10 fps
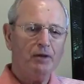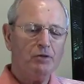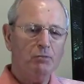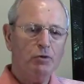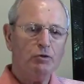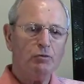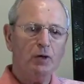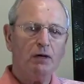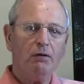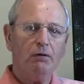a smooth
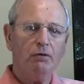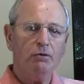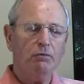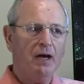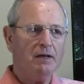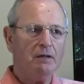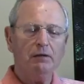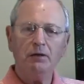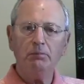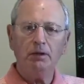swinger who has a
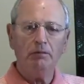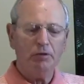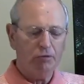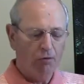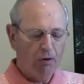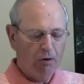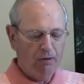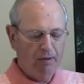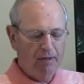little bit of a draw.